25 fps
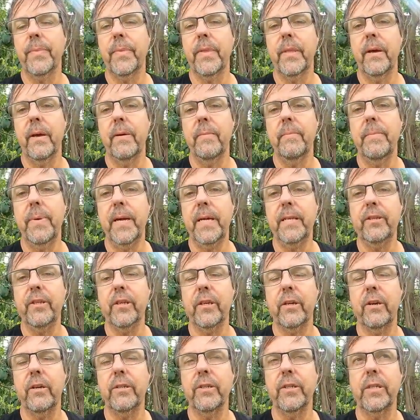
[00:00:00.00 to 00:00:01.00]
the beach
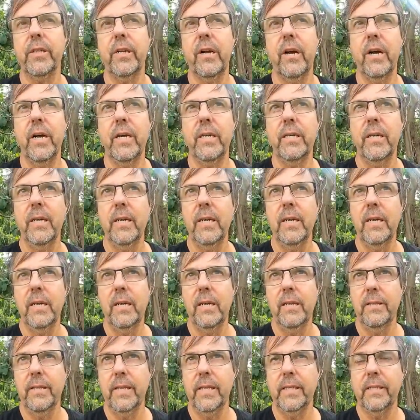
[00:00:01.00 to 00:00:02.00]
at Considine.
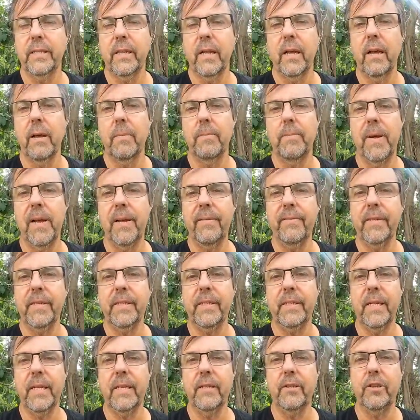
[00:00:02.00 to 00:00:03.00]
There's a
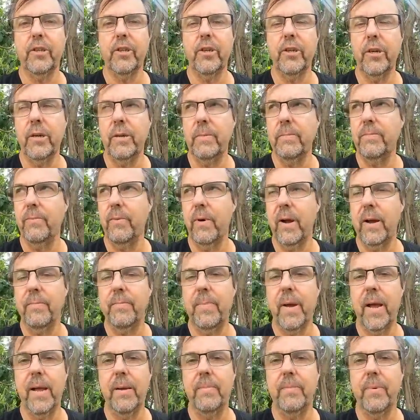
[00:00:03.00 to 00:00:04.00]
PVC tube where
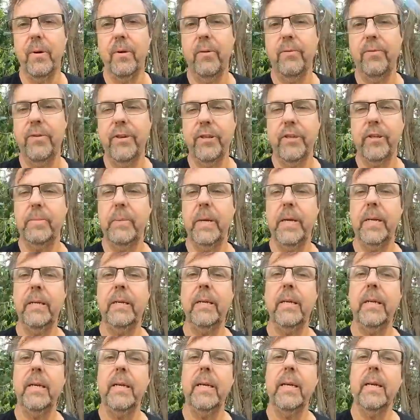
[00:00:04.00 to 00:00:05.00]
people, fishermen,
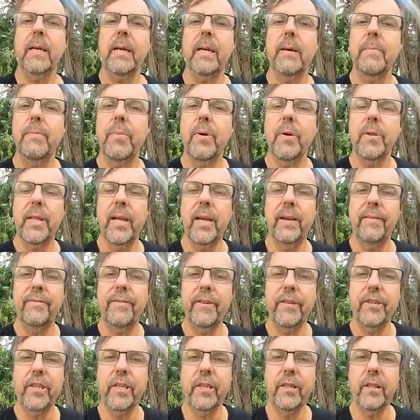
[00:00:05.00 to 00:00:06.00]
can put their
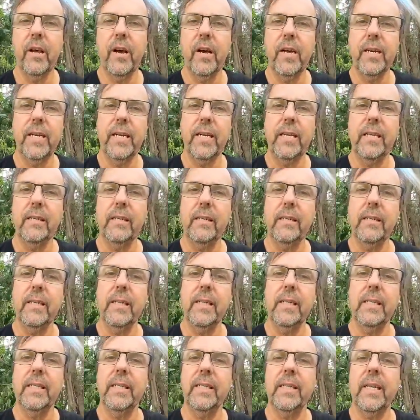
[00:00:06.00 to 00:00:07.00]
fishing line in
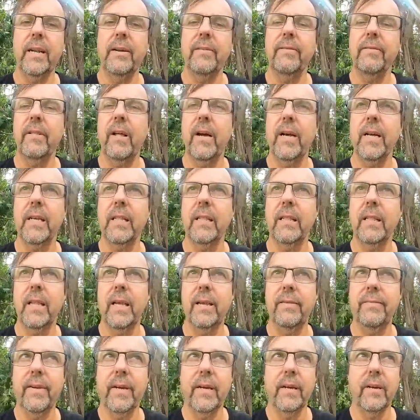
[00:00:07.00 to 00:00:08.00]
instead of like
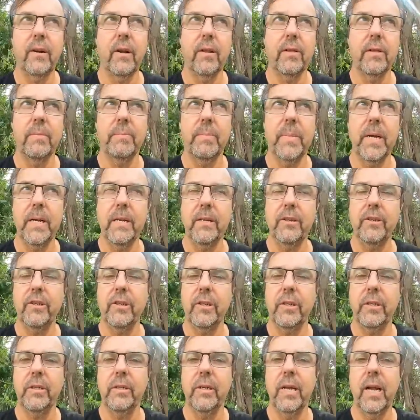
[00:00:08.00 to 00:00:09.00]
leaving it on the beach
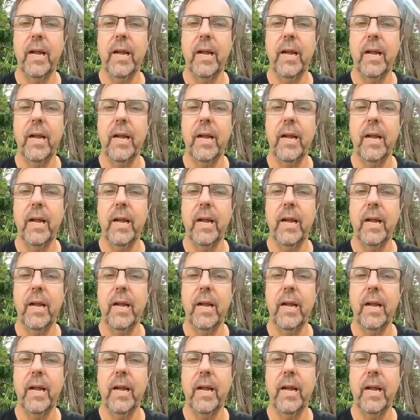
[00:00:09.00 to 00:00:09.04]
and